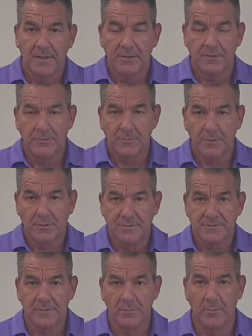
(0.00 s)
you are
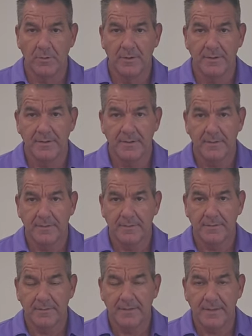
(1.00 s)
someone
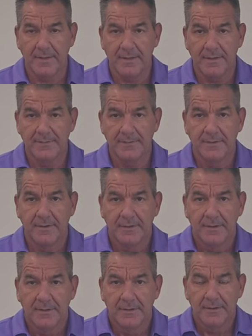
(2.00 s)
that
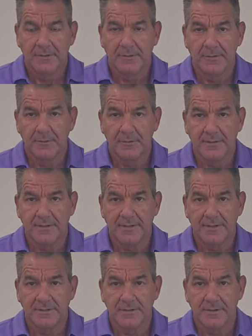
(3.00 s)
literally
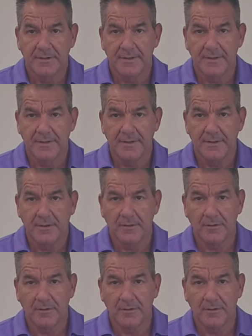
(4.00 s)
takes their head